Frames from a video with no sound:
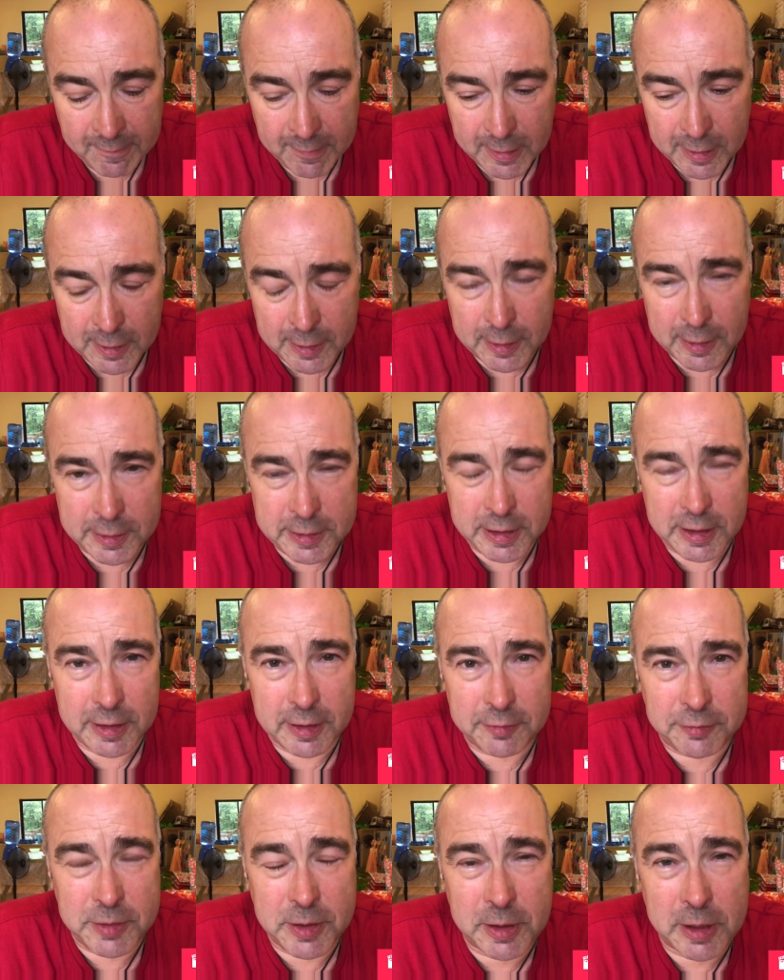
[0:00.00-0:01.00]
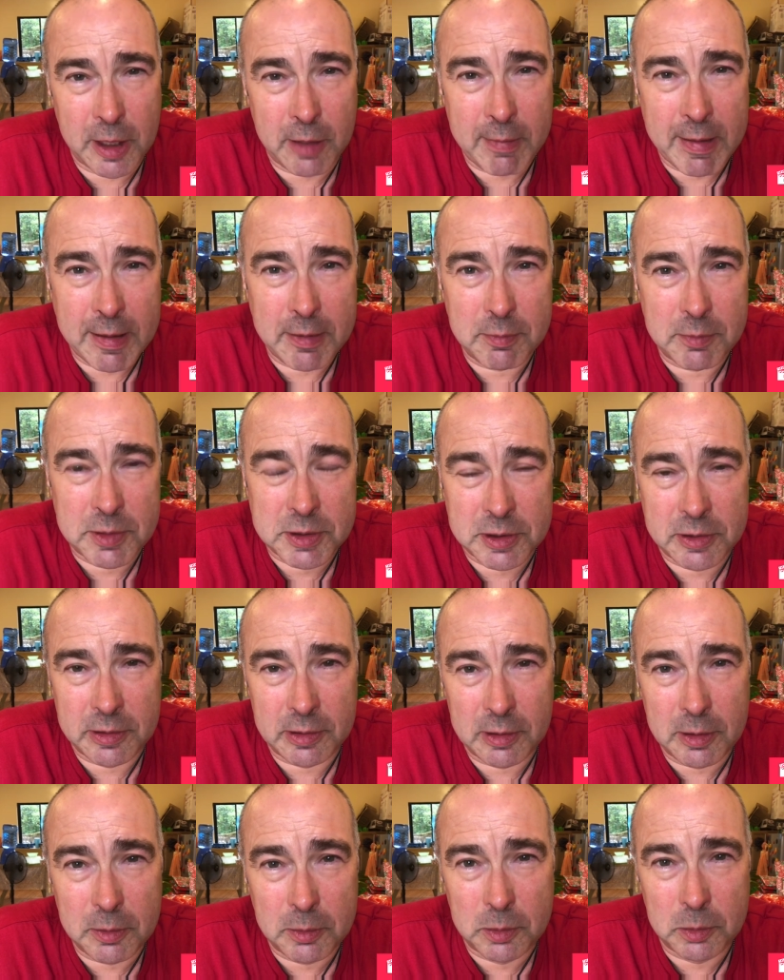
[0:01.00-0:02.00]
And yet if you go out to the
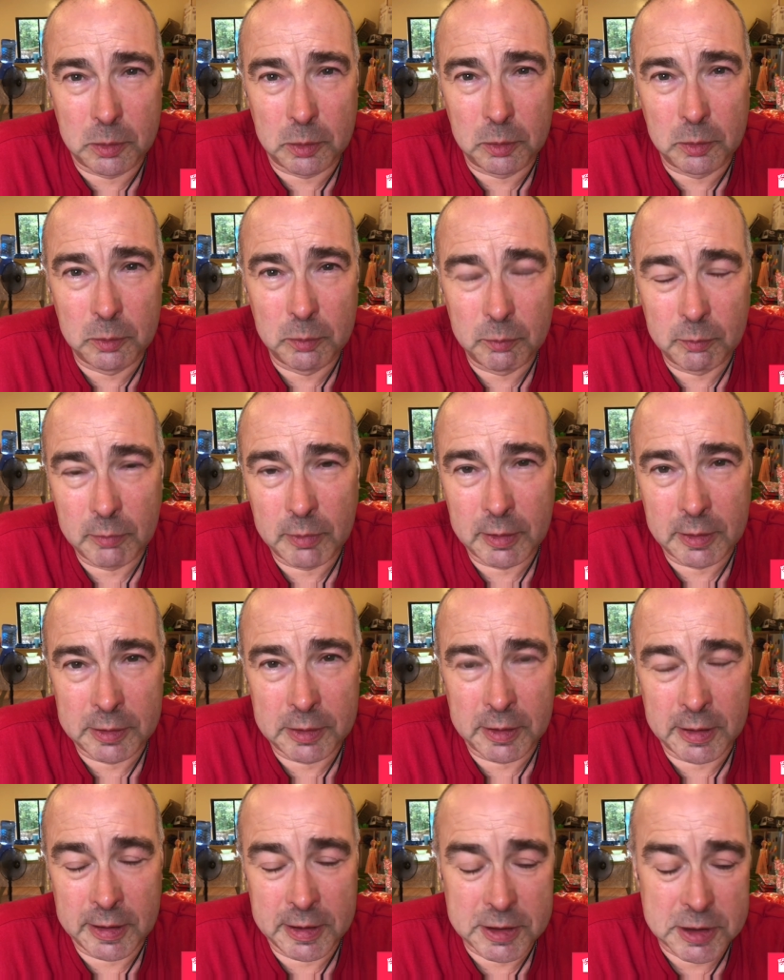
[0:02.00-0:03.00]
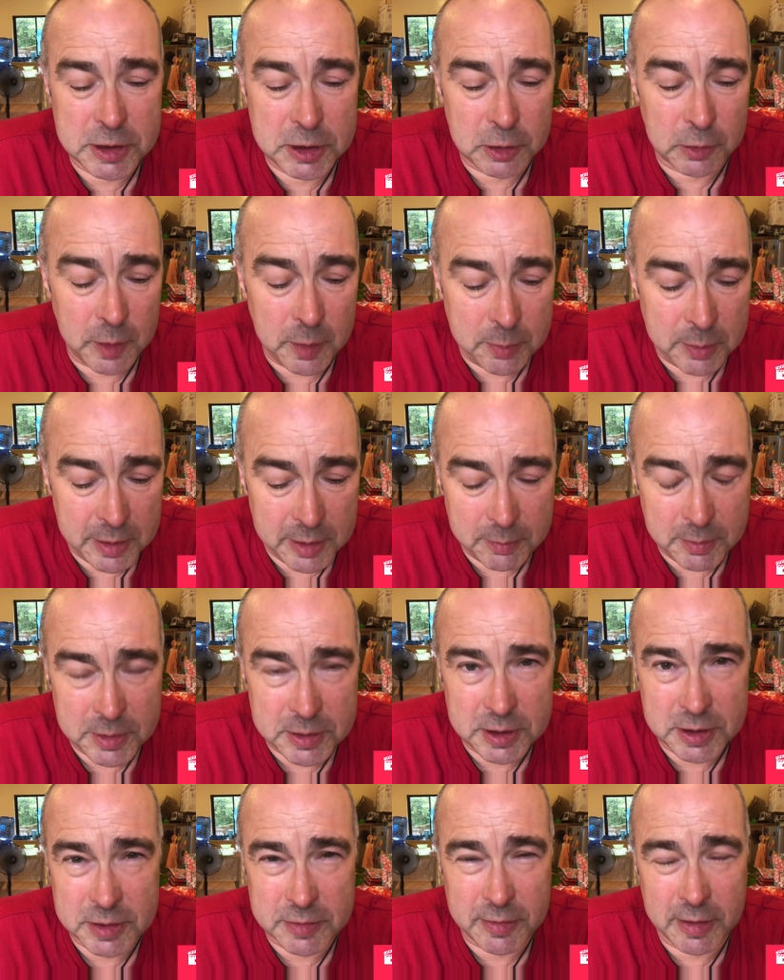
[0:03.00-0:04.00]
local, it's Jollibee,
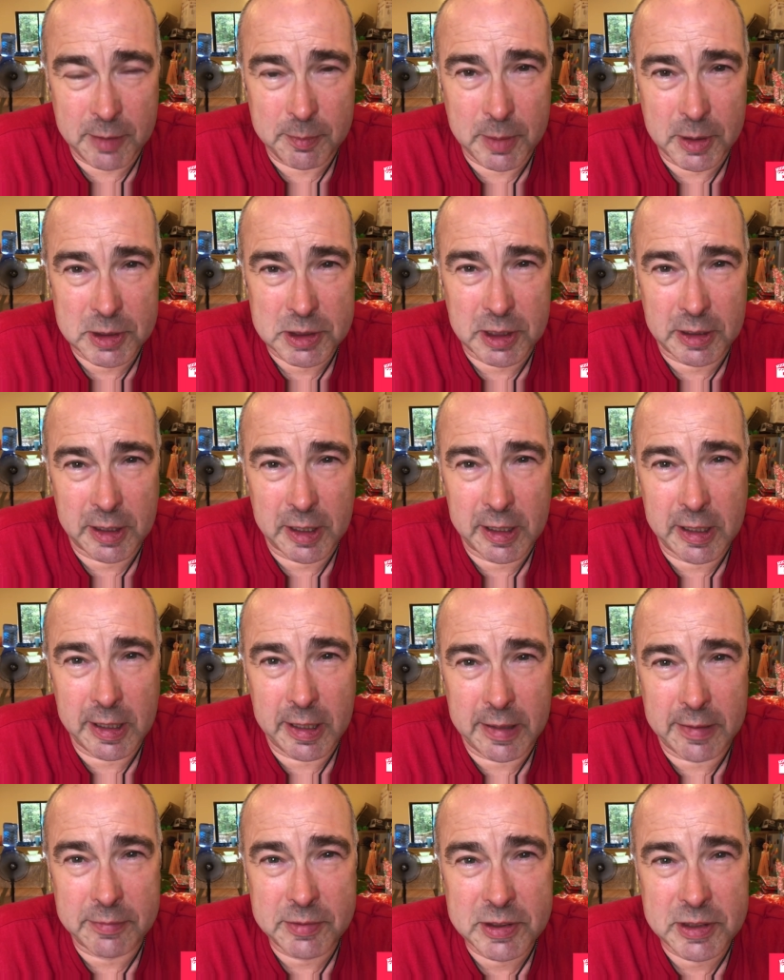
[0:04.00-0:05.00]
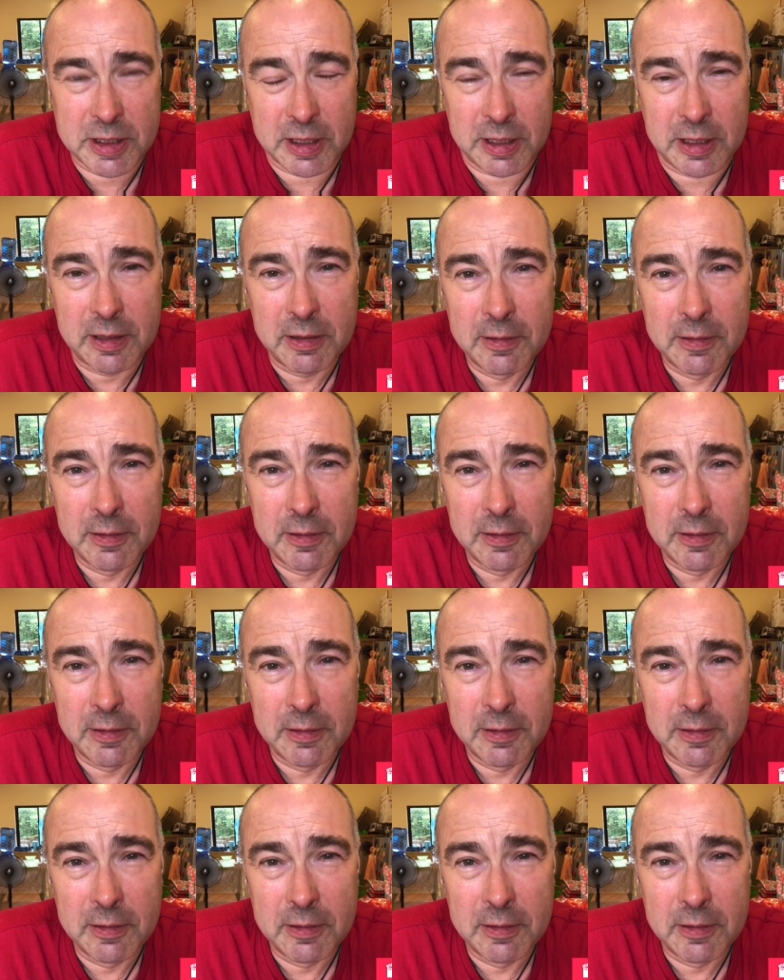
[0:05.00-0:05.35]
which is very much like a KFC,